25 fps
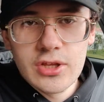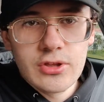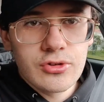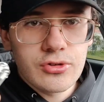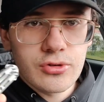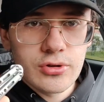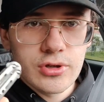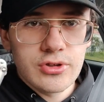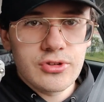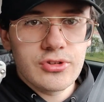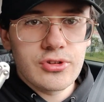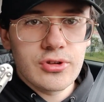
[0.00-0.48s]

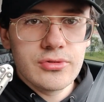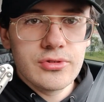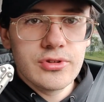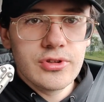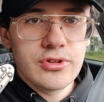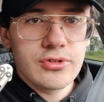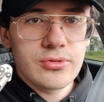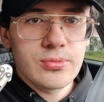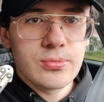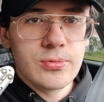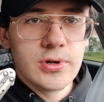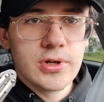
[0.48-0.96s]
So I saw
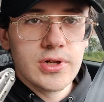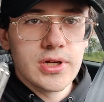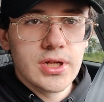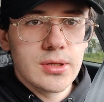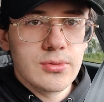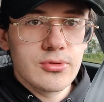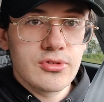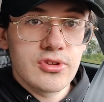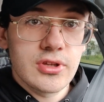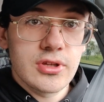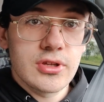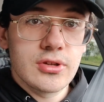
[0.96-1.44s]
this one.
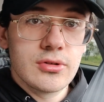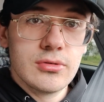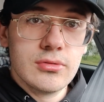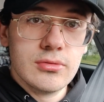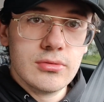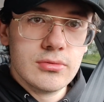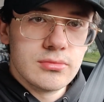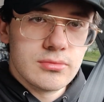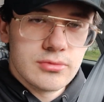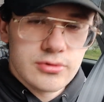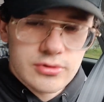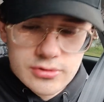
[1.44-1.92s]
I was like,
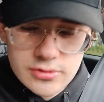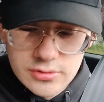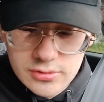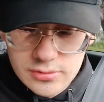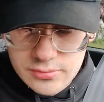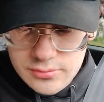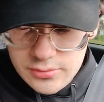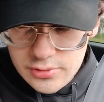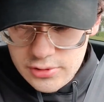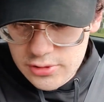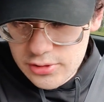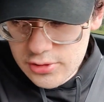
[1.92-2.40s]
cool, you
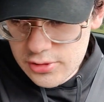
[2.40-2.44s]
know.